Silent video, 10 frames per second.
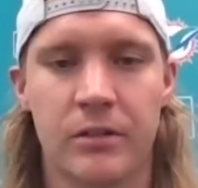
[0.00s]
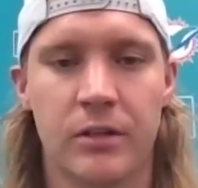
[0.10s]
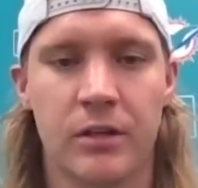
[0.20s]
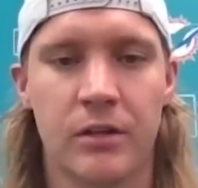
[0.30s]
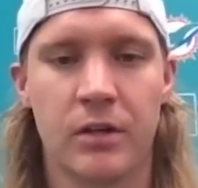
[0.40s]
You
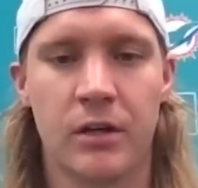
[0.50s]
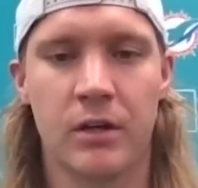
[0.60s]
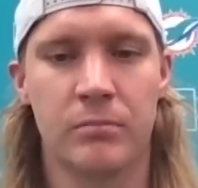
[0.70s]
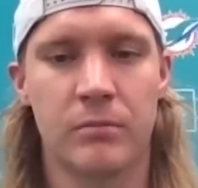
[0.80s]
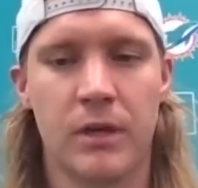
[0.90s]
know,
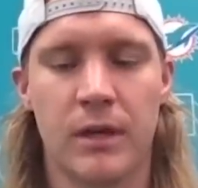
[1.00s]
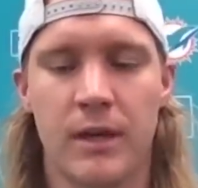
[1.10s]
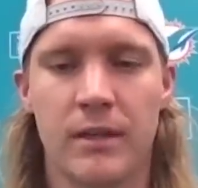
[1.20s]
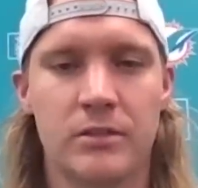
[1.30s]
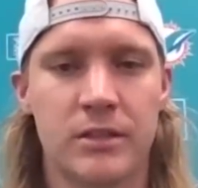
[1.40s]
um,
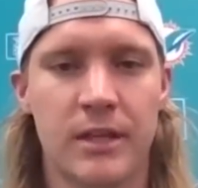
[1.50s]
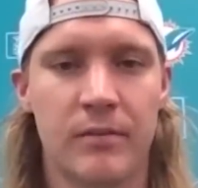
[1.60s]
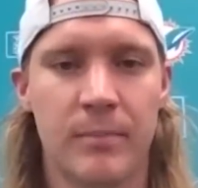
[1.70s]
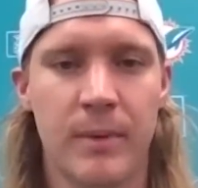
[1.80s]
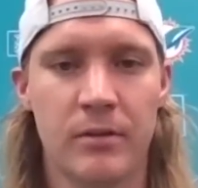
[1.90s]
and then just have
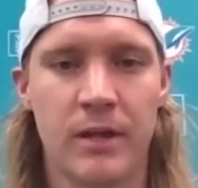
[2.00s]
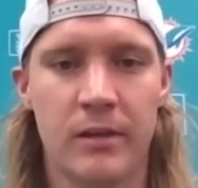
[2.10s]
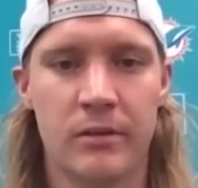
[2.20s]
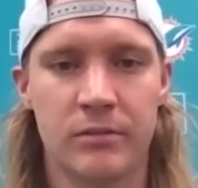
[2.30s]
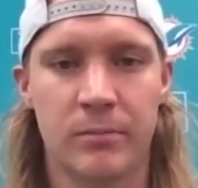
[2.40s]
a better
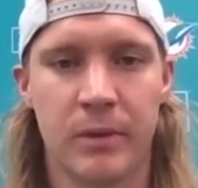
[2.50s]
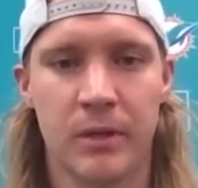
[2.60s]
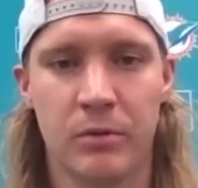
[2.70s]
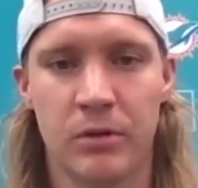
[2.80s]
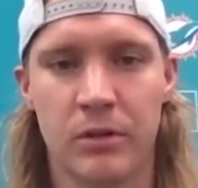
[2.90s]
knowledge of the
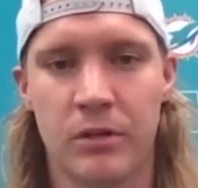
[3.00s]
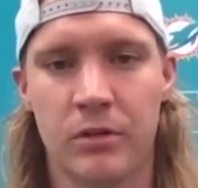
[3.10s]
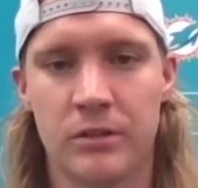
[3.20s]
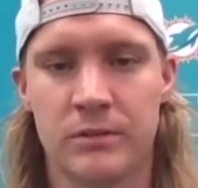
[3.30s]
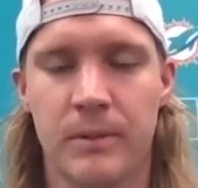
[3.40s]
playbook. You know,
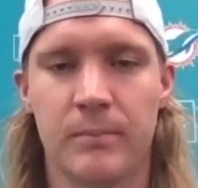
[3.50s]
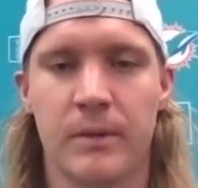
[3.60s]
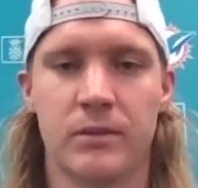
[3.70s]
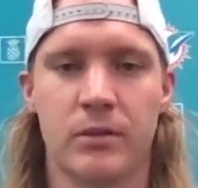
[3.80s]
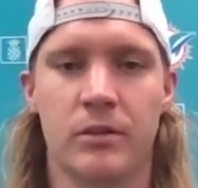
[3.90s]
this being
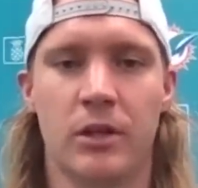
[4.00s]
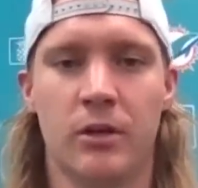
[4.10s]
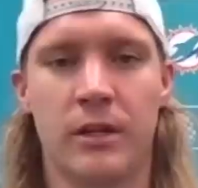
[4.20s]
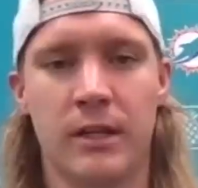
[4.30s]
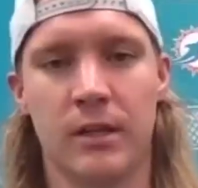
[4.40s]
my third year
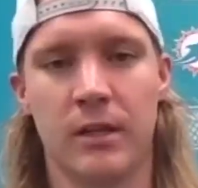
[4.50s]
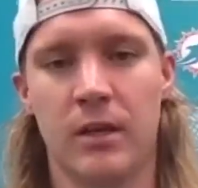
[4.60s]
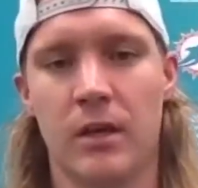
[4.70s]
in it.